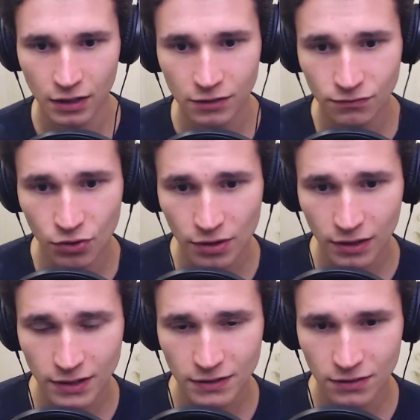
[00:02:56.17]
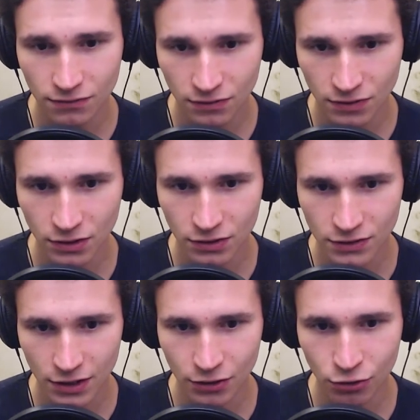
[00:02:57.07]
For the last 50 years,
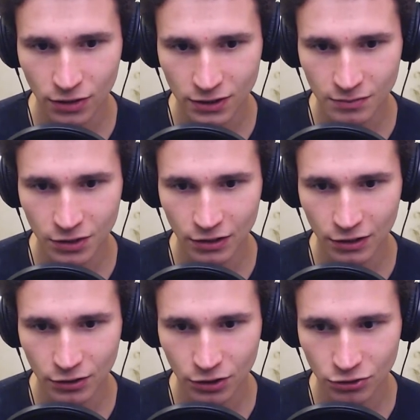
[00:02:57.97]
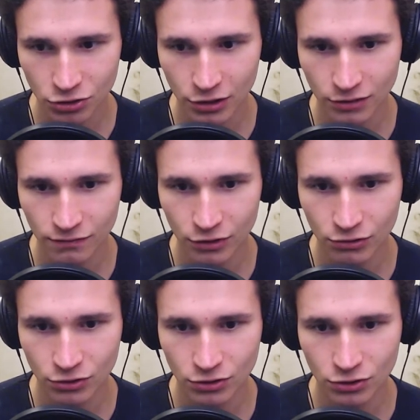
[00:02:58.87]
Iowa has been a hugely
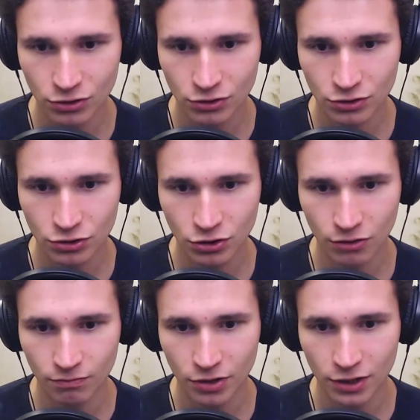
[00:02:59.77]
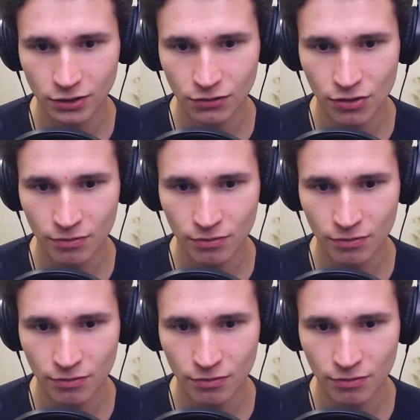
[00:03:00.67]
influential part of the